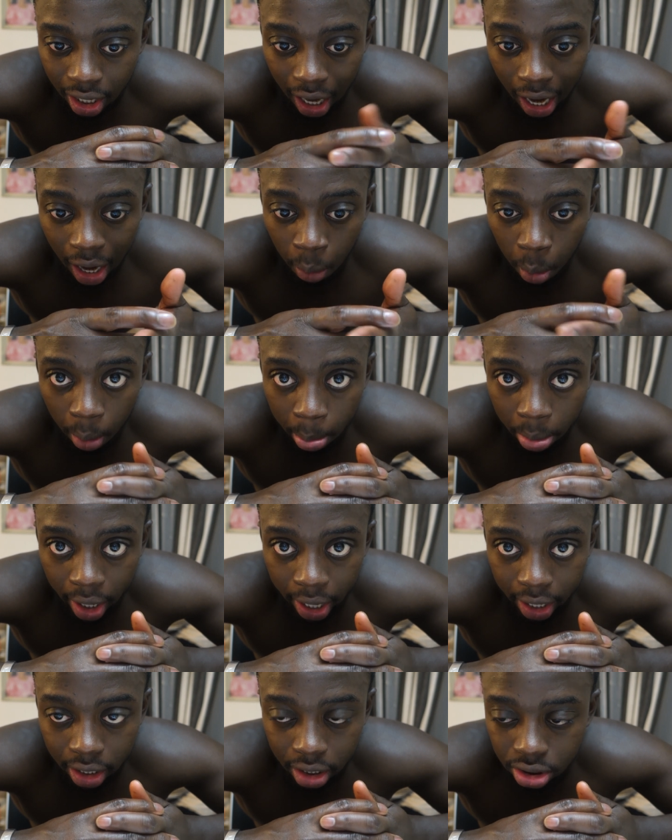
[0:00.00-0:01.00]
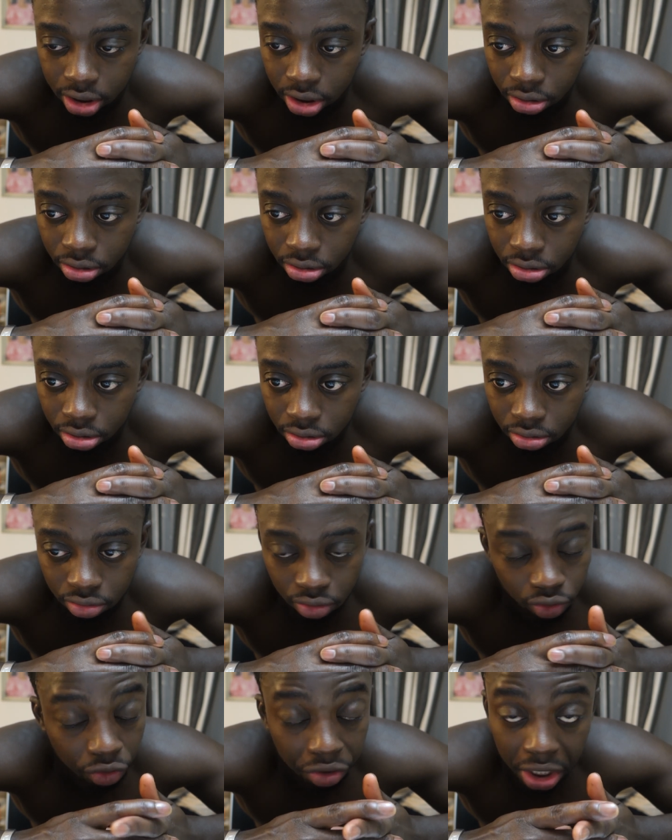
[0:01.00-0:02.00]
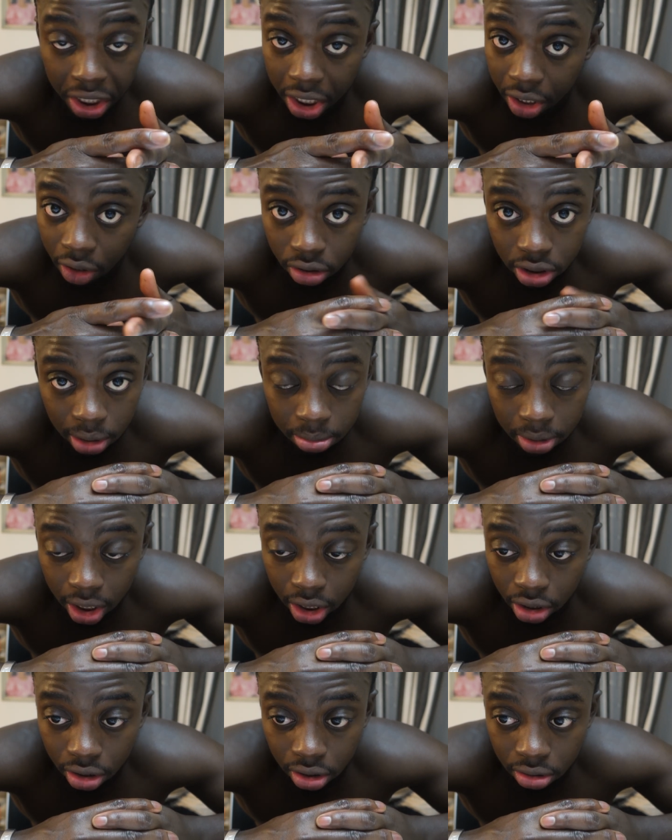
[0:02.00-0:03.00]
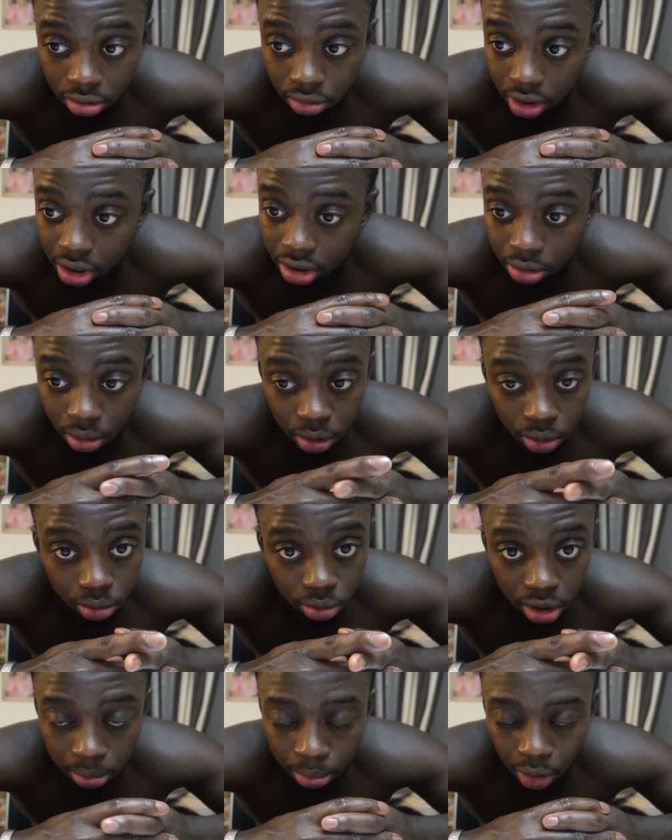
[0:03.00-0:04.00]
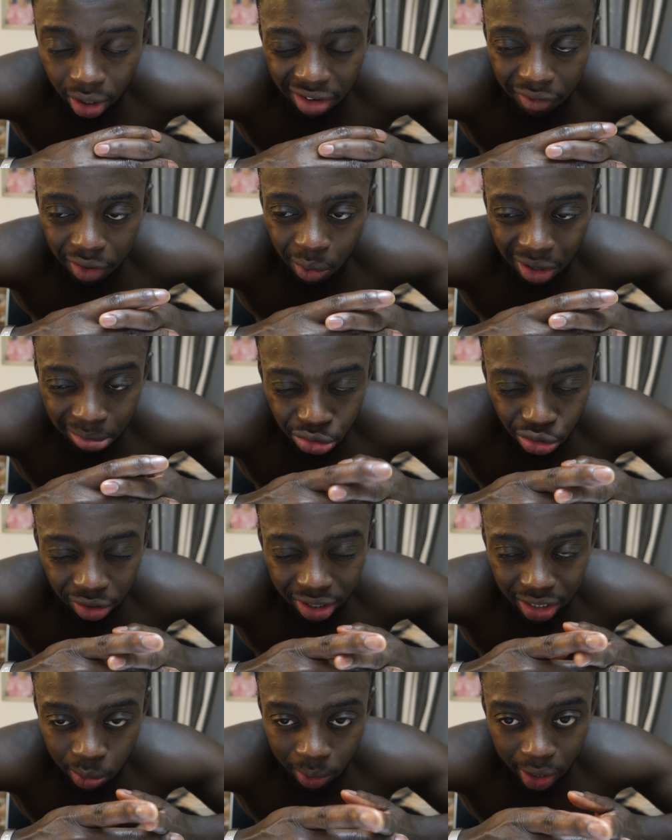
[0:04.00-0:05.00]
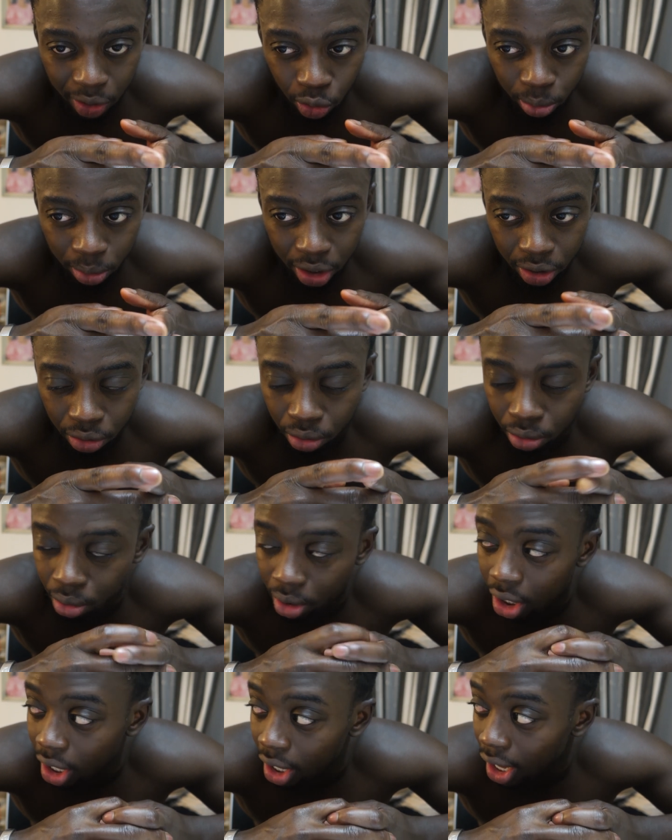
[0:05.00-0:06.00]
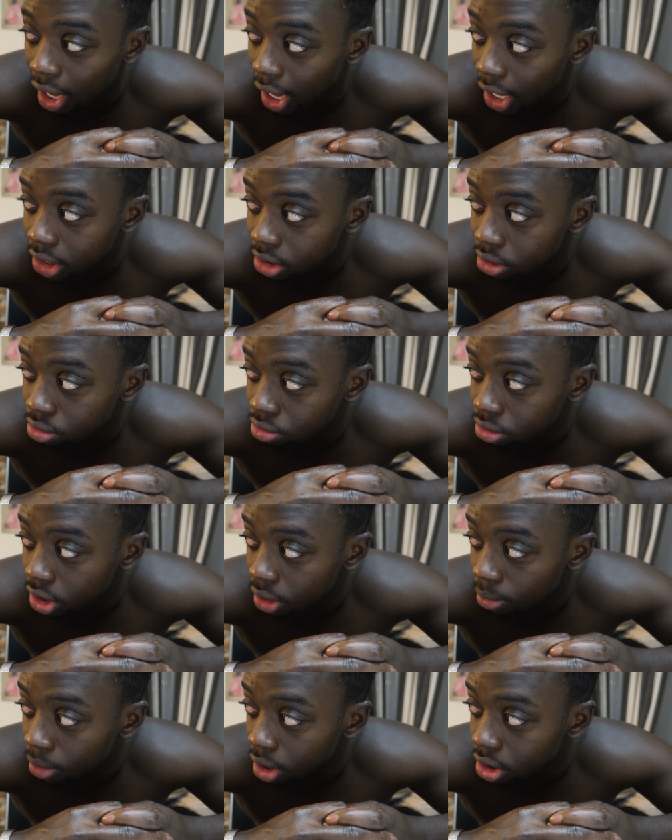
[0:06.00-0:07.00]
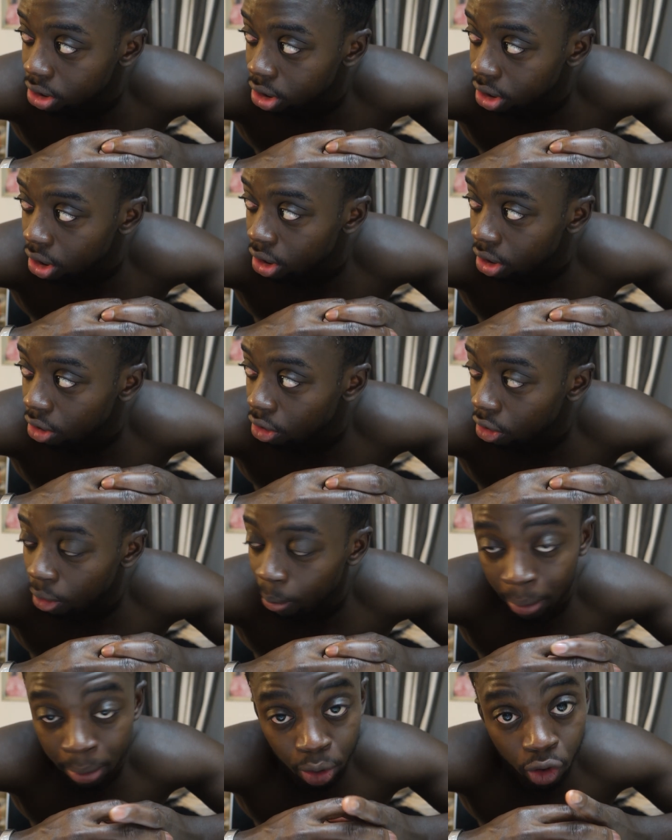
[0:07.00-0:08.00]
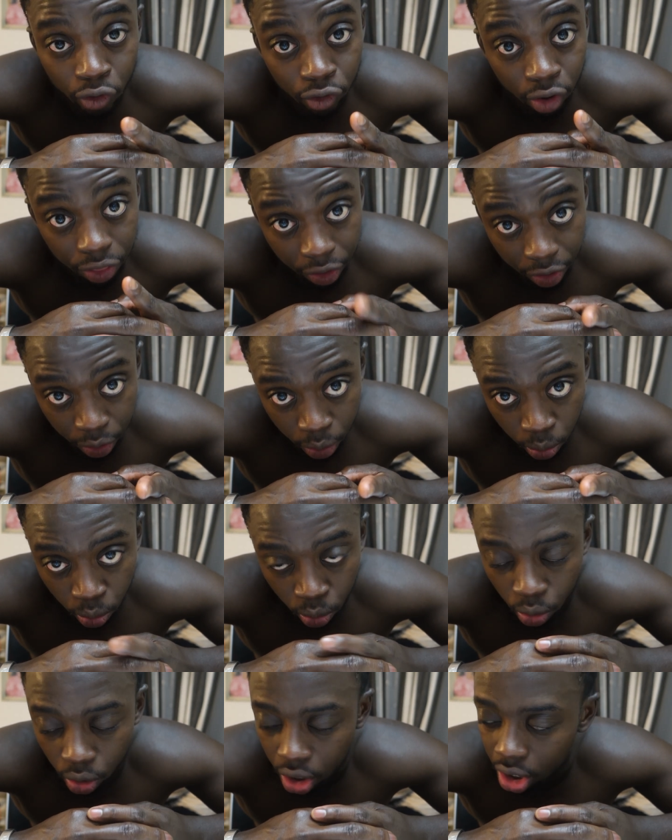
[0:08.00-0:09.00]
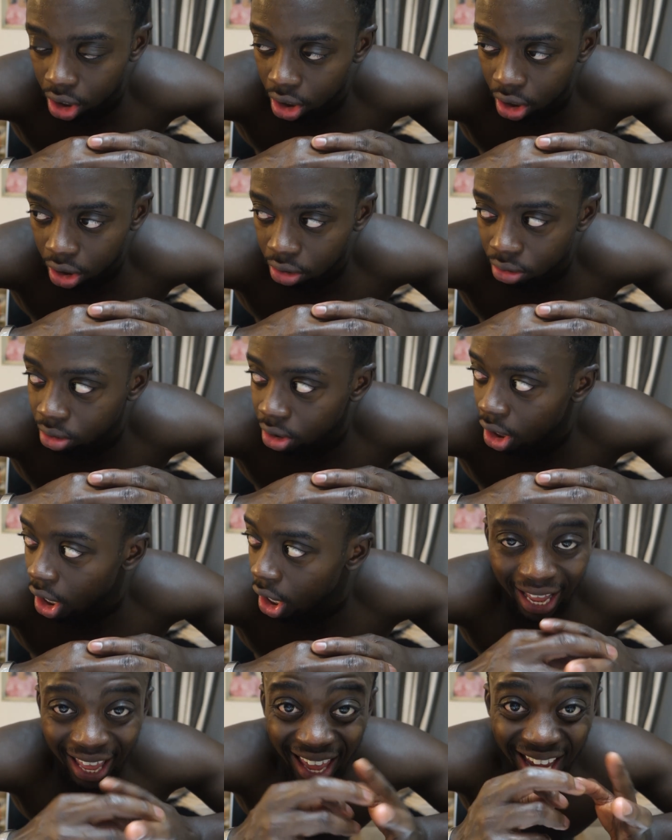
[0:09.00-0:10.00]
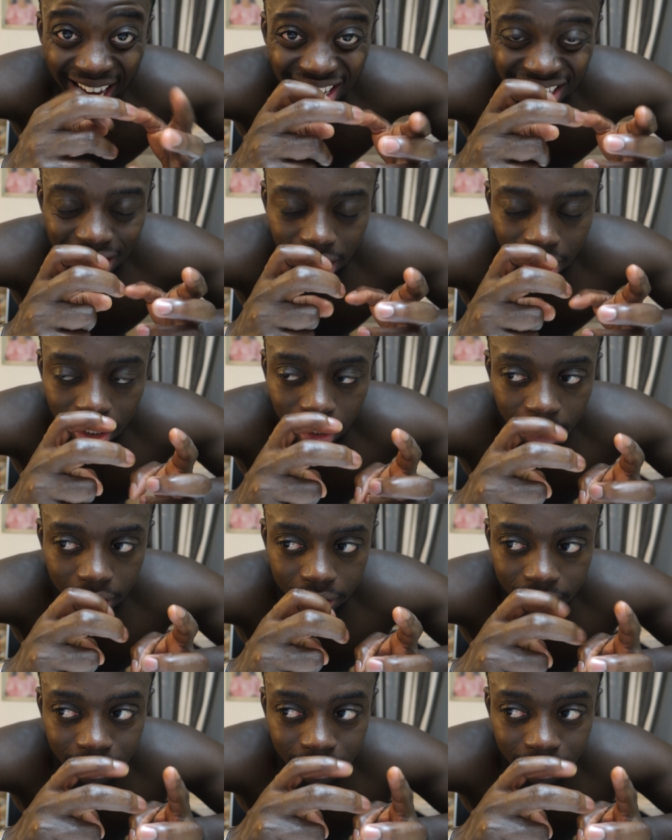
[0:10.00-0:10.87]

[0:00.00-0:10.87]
hour break to read or something, you know, listen to an audiobook. Even though when I'm drawing, that's what I normally do. I listen to audiobooks or maybe go for another walk, you know, 80